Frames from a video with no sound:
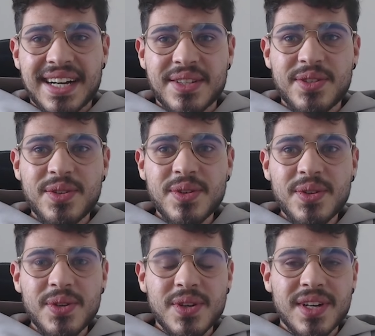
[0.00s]

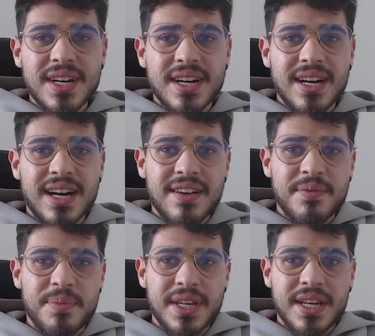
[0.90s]
You
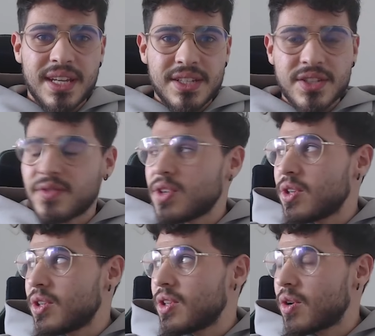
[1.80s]
have been
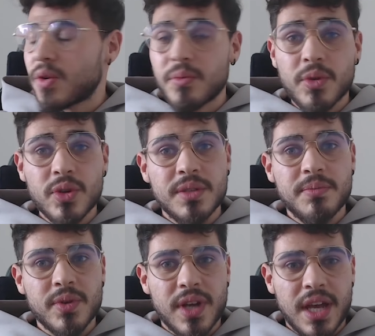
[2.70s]
interviewed on
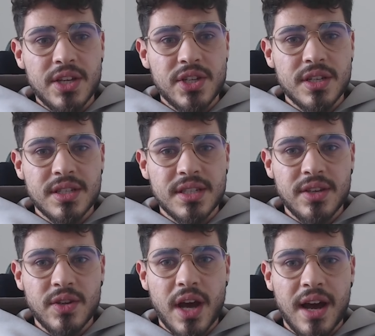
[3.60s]
multiple occasions and
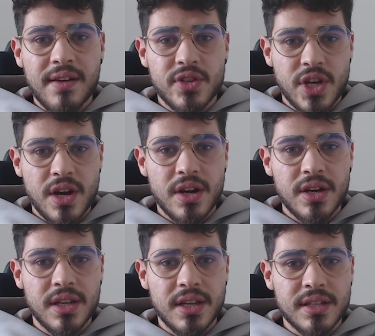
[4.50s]
you have
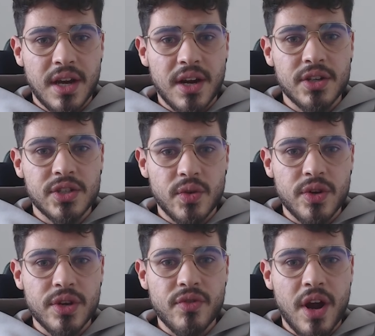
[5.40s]
shared the entire
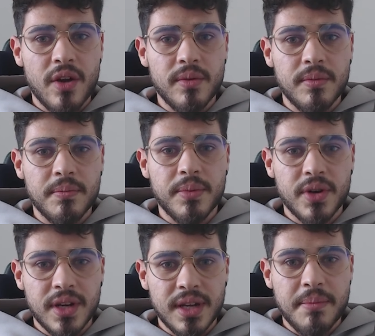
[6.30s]
story around
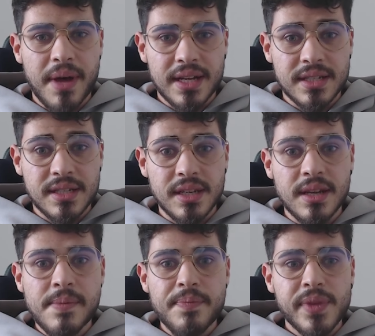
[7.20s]
burning a Banksy,
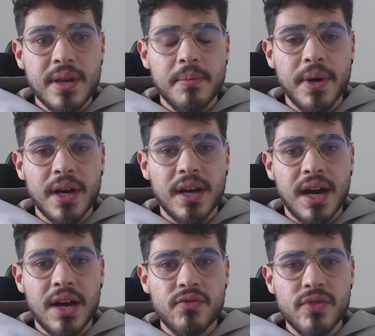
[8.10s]
but
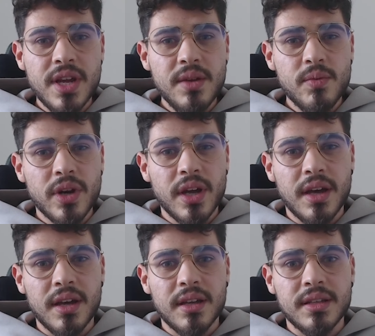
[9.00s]
I really want
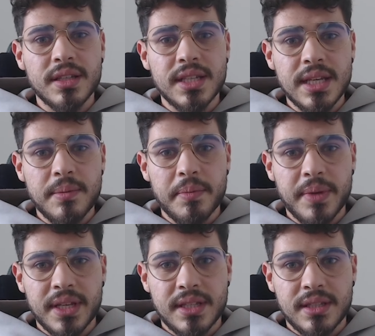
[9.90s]
to dive a
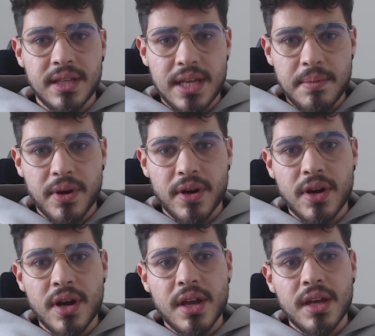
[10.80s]
bit deeper
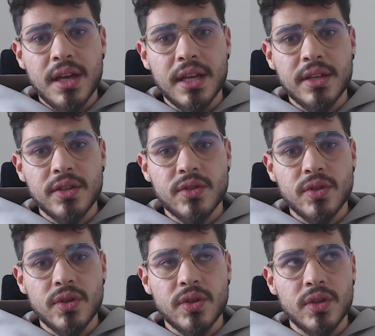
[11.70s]

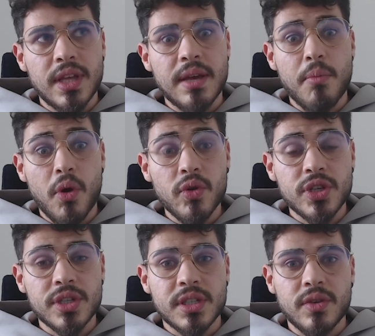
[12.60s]
into the
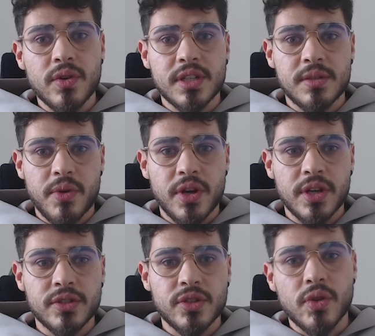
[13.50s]
emotions that you
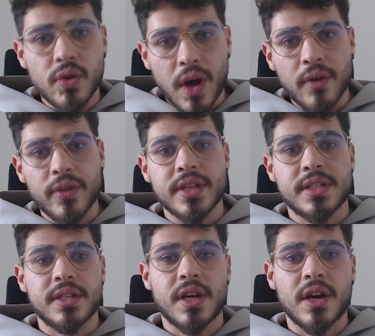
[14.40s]
experienced throughout this
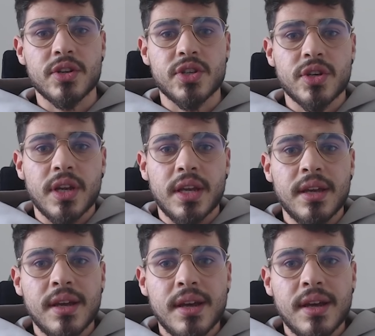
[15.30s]
entire journey.